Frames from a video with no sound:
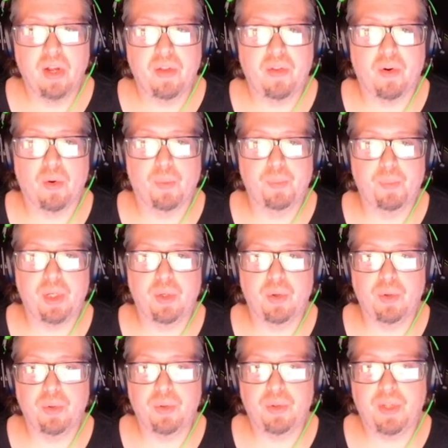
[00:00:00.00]
there will be
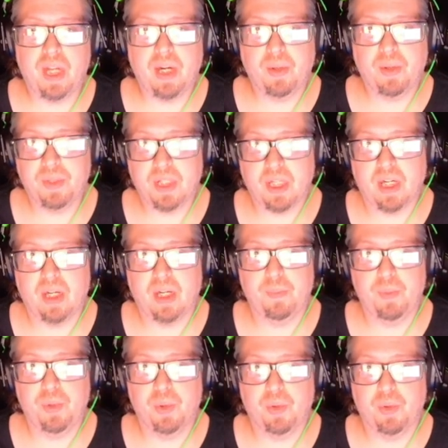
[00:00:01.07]
no
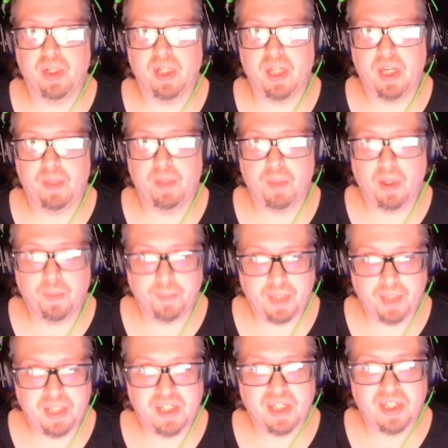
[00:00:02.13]
downtime during game
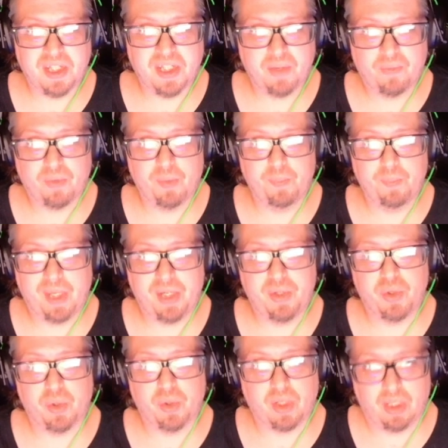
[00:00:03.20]
updates except for
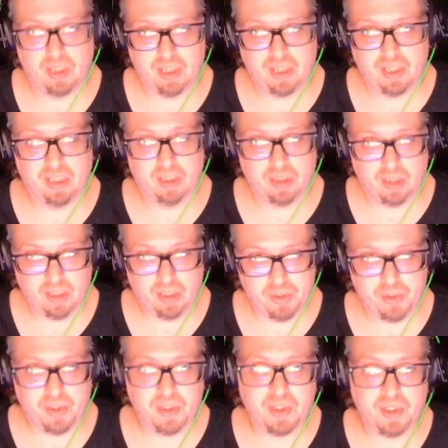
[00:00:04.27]
major content
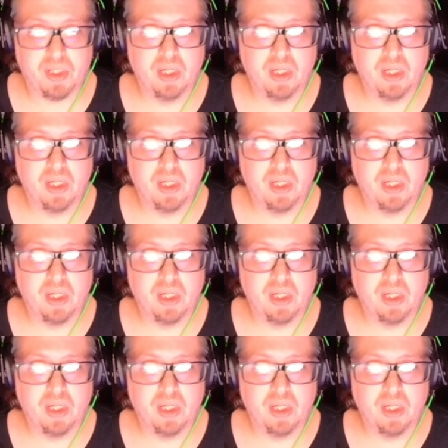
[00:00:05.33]
launches.